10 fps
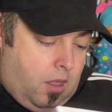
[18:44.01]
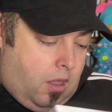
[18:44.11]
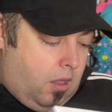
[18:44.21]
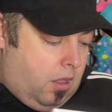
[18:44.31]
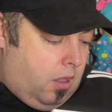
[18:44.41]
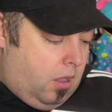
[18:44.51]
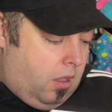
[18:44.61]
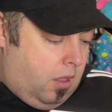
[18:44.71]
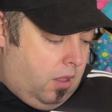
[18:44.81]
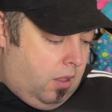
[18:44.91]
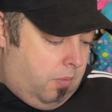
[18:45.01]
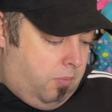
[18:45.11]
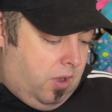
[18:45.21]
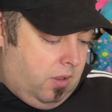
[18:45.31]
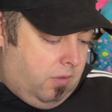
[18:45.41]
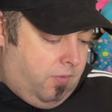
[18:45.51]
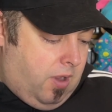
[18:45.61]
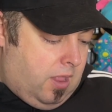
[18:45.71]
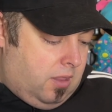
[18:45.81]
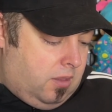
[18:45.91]
uh, uh, bring
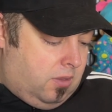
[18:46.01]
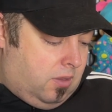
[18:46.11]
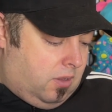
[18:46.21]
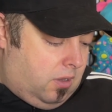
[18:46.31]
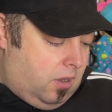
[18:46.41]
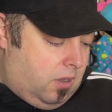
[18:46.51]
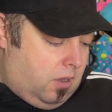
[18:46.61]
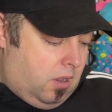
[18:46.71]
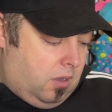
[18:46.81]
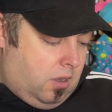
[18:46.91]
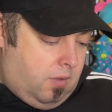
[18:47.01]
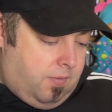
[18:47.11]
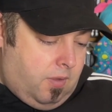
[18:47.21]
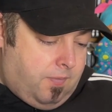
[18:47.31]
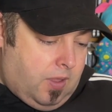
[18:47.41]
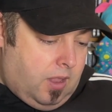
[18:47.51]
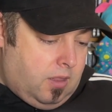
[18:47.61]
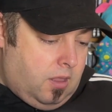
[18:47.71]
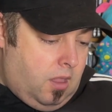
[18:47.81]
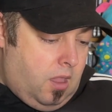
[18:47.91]
friends. Da da da da da. Fine.